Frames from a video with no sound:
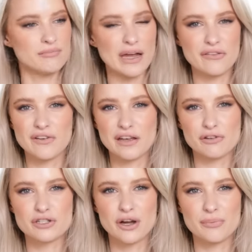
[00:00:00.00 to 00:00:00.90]
my
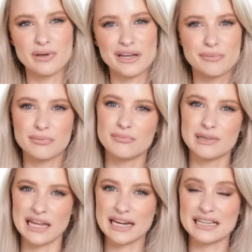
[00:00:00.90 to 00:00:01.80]
favourite topic,
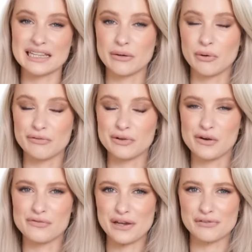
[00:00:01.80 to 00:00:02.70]
likely one of
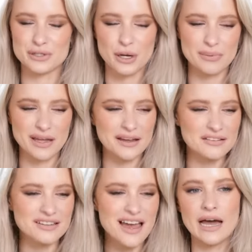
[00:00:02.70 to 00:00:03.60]
your favourite
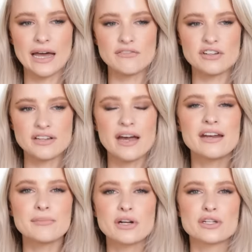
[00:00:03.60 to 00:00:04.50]
topics. And I've decided
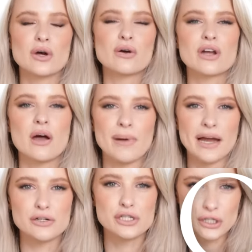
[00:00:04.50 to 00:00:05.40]
I'm going to talk
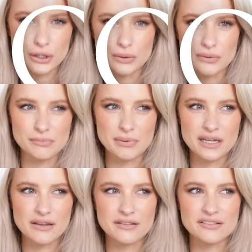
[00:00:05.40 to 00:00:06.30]
about shoes
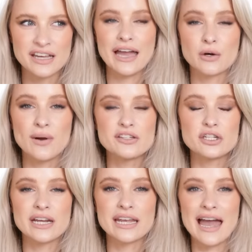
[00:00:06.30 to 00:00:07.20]
because a
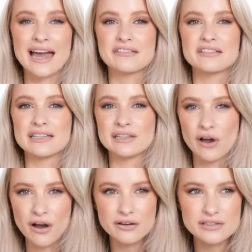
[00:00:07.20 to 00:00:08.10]
question I get asked a
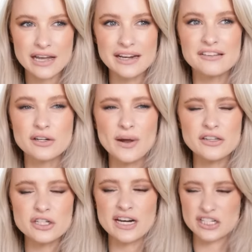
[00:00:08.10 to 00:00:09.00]
lot, and it's a
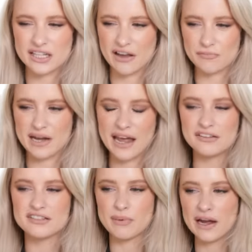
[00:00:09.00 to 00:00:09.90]
question actually I've been
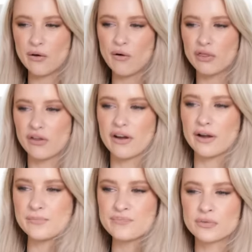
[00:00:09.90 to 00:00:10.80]
asked by
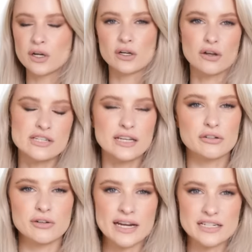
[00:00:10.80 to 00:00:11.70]
other
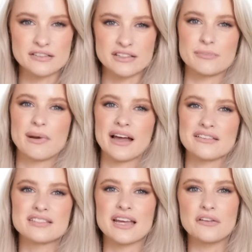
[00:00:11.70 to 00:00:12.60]
content creators in the
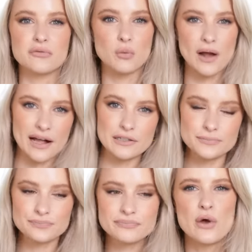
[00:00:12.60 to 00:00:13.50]
past as
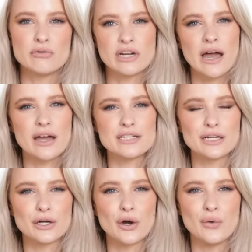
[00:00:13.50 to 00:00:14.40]
well,
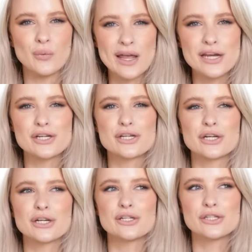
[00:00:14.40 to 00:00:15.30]
regarding
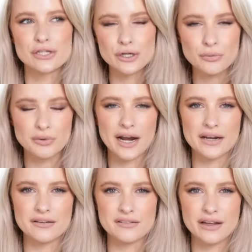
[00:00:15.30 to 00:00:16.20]
which shoe
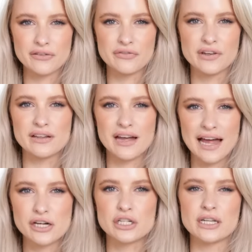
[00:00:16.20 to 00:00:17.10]
brands I feel are
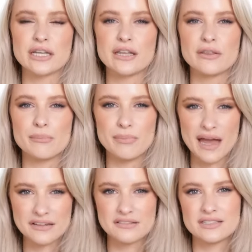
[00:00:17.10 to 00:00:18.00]
actually the
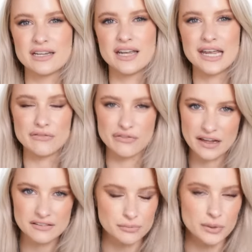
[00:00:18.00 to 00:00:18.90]
best
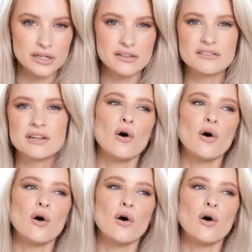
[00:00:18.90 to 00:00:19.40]
investments,